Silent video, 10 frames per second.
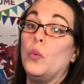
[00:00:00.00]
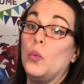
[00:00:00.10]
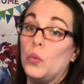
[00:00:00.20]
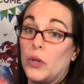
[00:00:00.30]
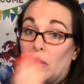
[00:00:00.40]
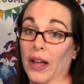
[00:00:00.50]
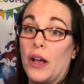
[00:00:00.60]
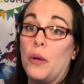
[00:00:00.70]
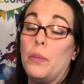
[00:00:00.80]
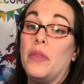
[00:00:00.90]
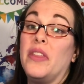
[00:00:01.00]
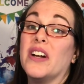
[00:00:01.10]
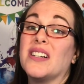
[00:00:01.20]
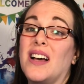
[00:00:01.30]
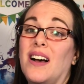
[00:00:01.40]
will help
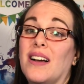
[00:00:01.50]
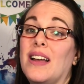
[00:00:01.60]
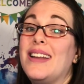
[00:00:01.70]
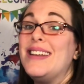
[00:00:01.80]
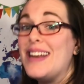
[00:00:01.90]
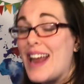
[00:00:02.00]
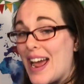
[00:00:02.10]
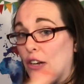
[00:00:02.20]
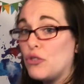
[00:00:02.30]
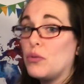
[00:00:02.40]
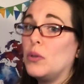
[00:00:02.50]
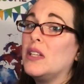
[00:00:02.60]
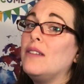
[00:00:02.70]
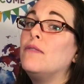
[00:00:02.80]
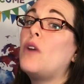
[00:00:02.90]
their tongue
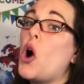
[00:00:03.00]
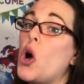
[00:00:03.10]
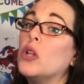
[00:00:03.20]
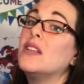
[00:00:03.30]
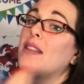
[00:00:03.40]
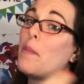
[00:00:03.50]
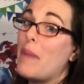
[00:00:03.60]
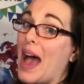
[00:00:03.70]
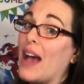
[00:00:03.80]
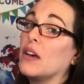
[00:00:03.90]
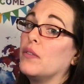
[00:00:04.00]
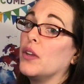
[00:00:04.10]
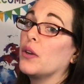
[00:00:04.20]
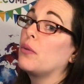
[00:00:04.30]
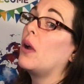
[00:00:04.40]
naturally fall to the back of
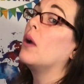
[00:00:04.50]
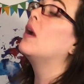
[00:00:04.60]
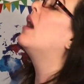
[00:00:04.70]
their throat.